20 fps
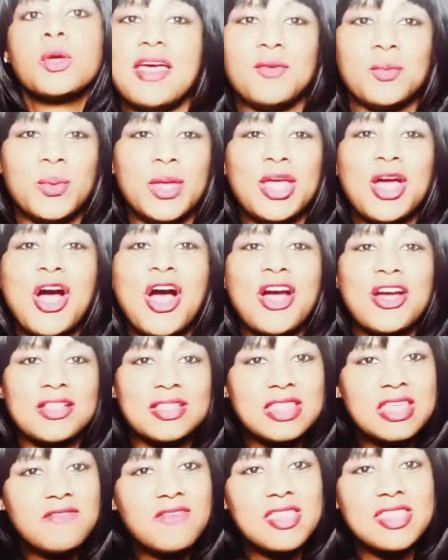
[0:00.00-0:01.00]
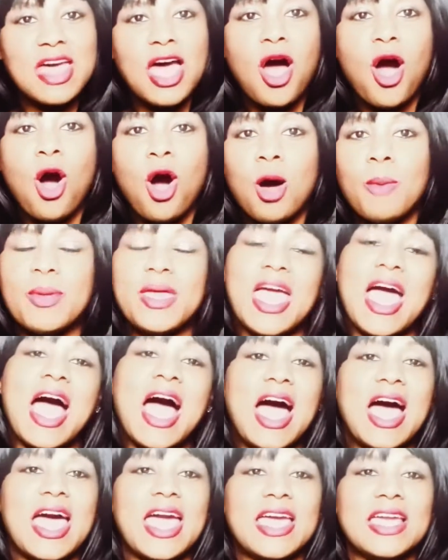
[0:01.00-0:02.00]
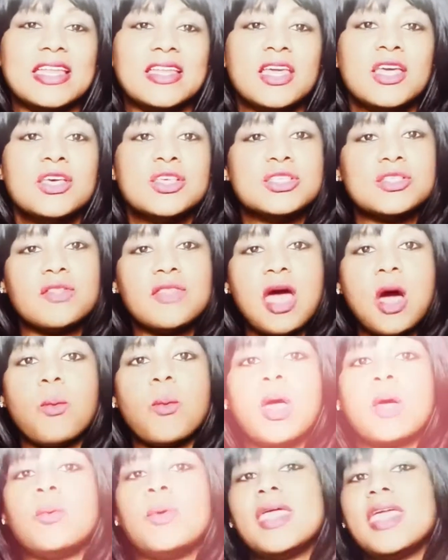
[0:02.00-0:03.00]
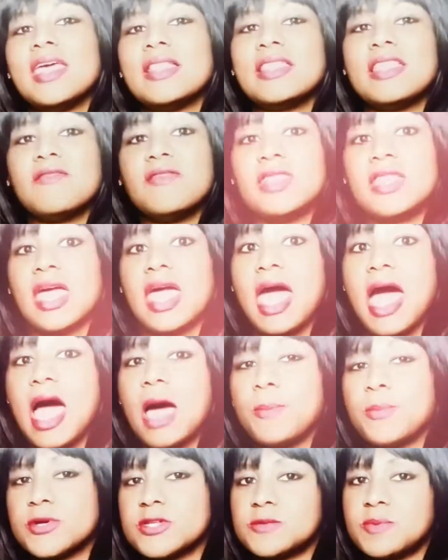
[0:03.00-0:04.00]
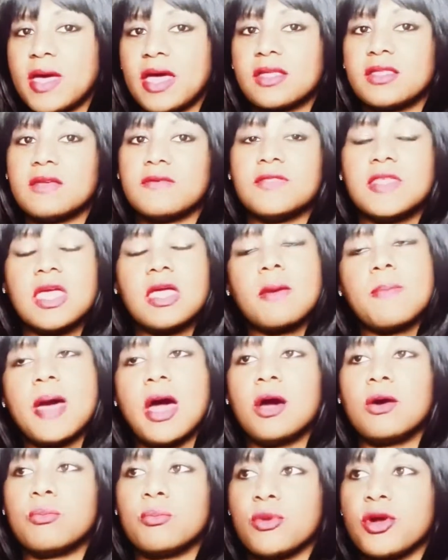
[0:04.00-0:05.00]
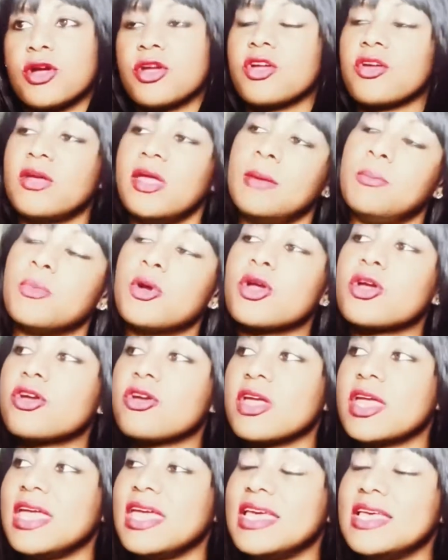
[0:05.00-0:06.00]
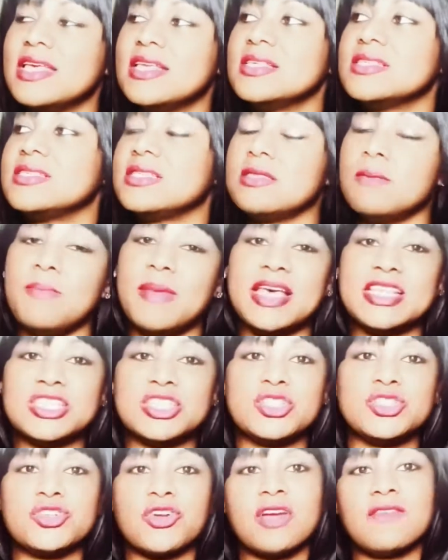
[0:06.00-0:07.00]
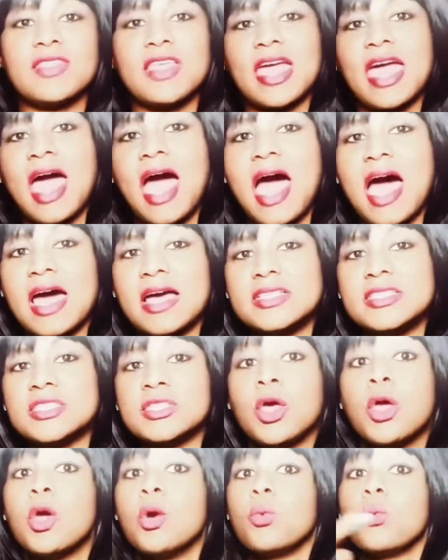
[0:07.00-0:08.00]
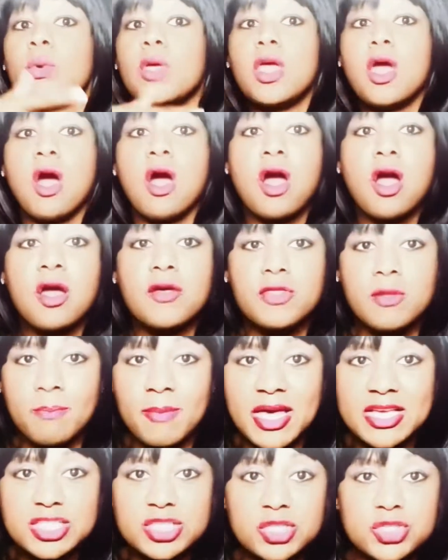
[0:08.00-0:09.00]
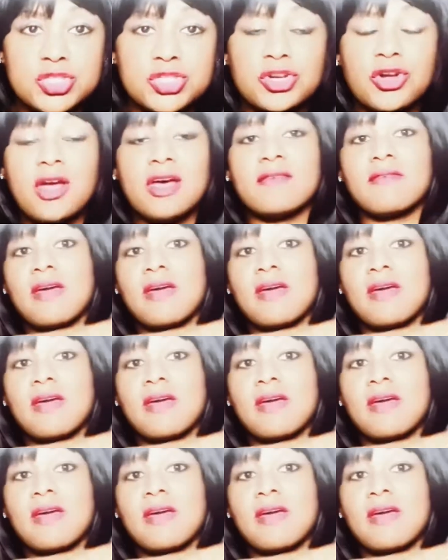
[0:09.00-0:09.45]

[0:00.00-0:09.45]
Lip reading: we are leaving that all behind, so that way we can live in the God perspective. Think about Mercury. Mercury is the messenger of the gods. We are the messenger of